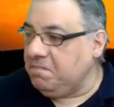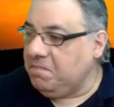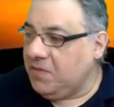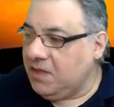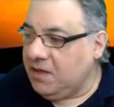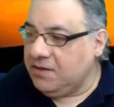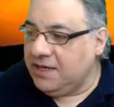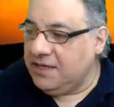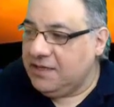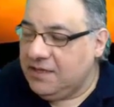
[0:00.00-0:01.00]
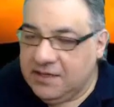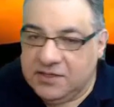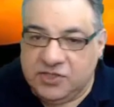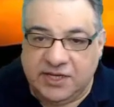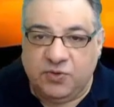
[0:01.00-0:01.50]
Okay,
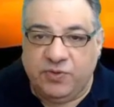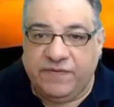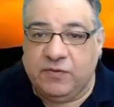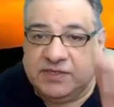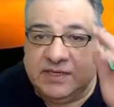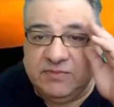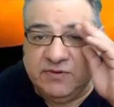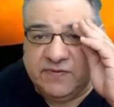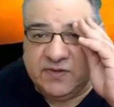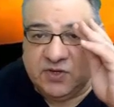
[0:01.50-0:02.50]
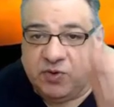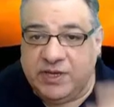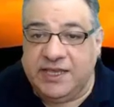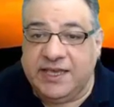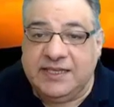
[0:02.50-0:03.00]
check all the forcing moves. Queen e
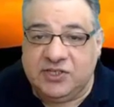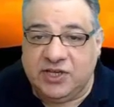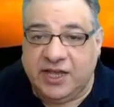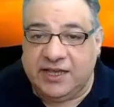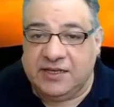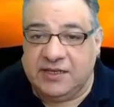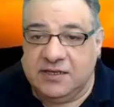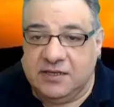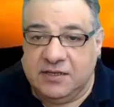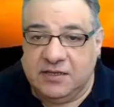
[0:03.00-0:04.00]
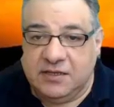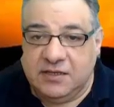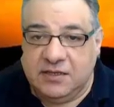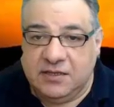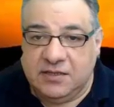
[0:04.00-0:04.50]
eight check,
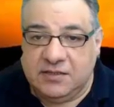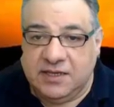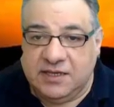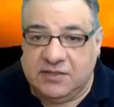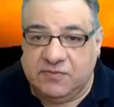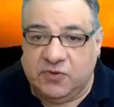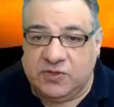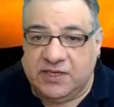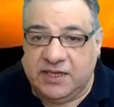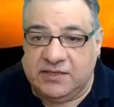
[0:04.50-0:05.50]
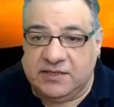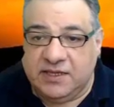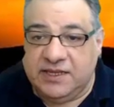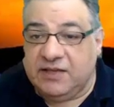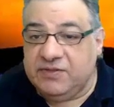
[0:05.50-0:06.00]
takes, rook takes, and
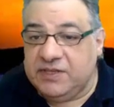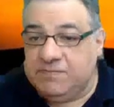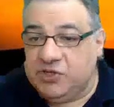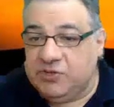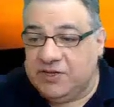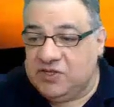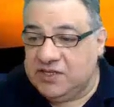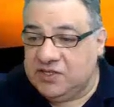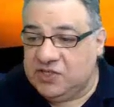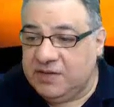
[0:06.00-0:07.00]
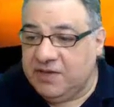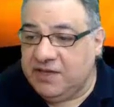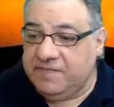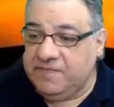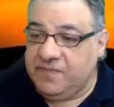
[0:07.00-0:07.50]
now there's bishop h six checkmate.
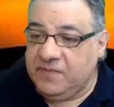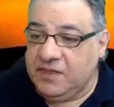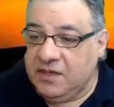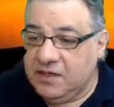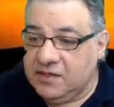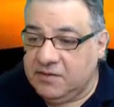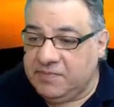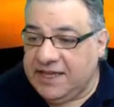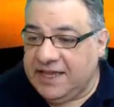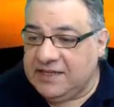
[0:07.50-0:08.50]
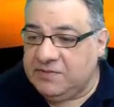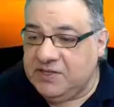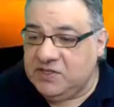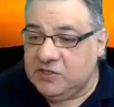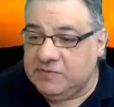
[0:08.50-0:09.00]
So black has to be
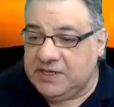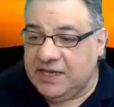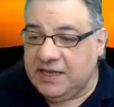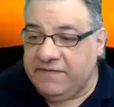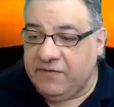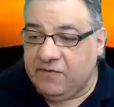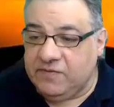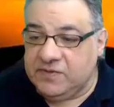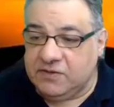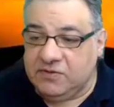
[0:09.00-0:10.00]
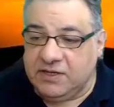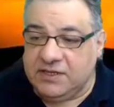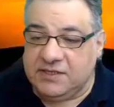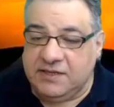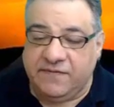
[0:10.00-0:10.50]
super careful. So knight
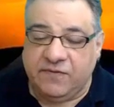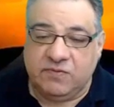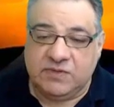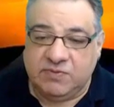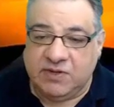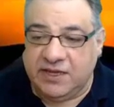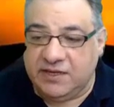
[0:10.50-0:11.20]
c four was played,